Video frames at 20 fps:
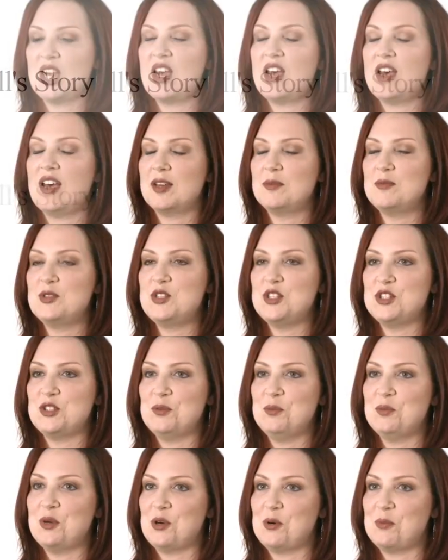I'm
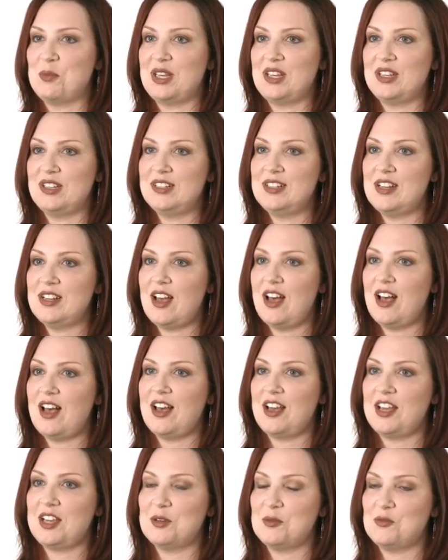Jill Bowman.
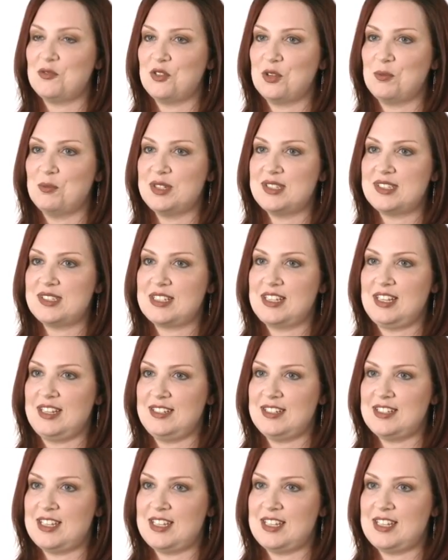I am from Mesquite,